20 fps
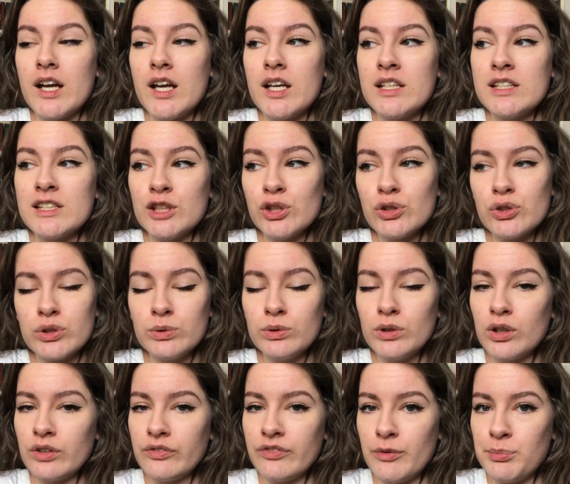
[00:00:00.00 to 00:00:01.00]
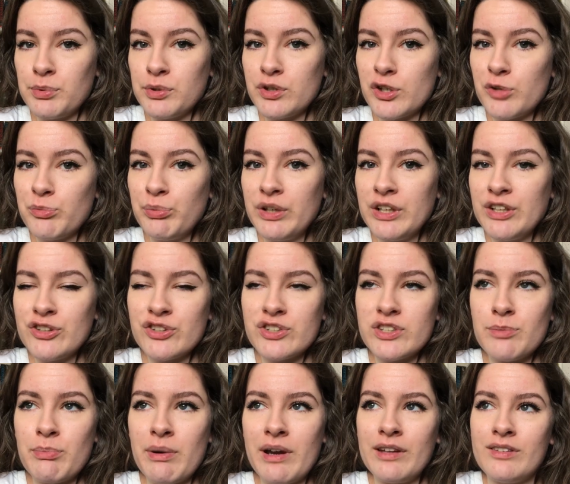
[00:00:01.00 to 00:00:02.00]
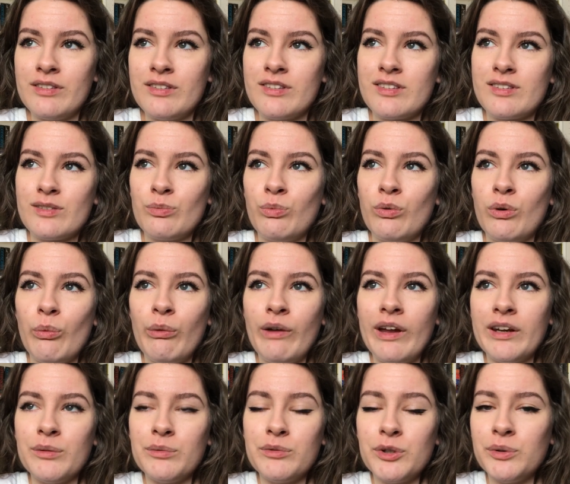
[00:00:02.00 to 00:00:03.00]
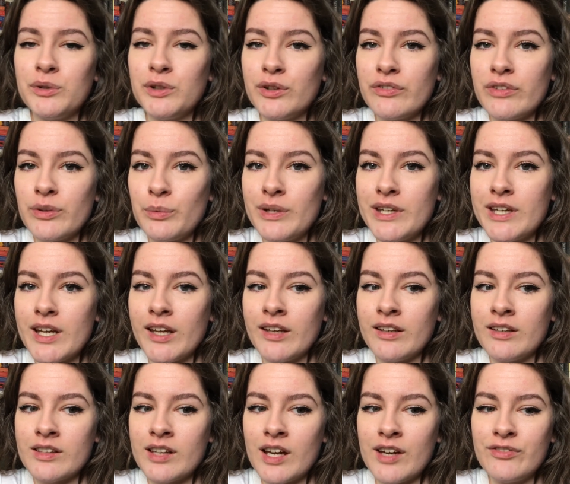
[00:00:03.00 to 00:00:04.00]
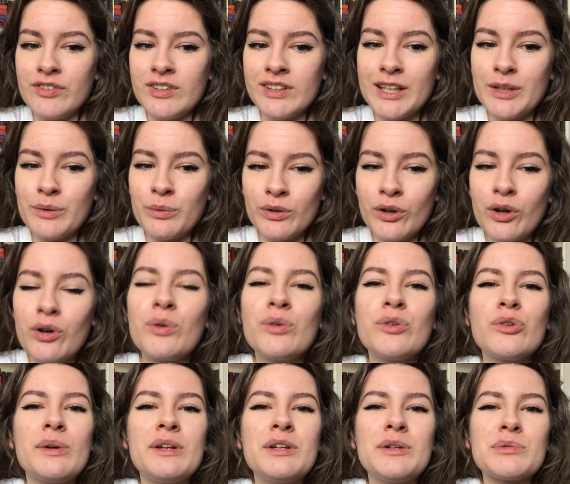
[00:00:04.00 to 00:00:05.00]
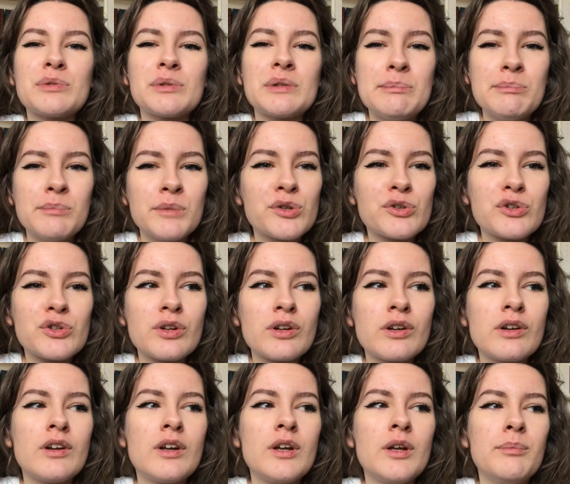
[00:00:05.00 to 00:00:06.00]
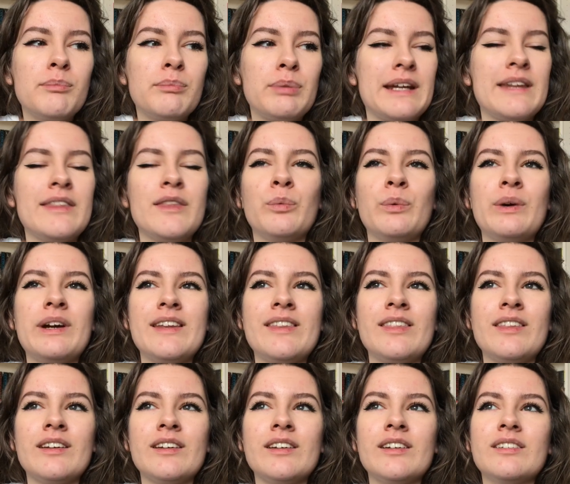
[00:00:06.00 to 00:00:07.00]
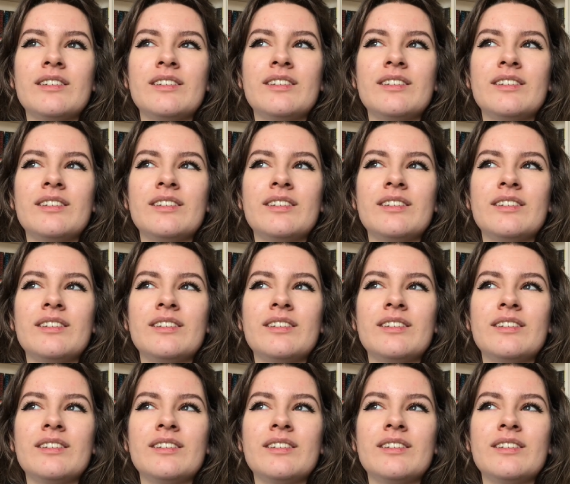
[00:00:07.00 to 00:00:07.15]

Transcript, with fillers: It's not too long of a book, but it just depends what we end up doing over the weekend. I feel like we're not going to end up doing much, but in the way that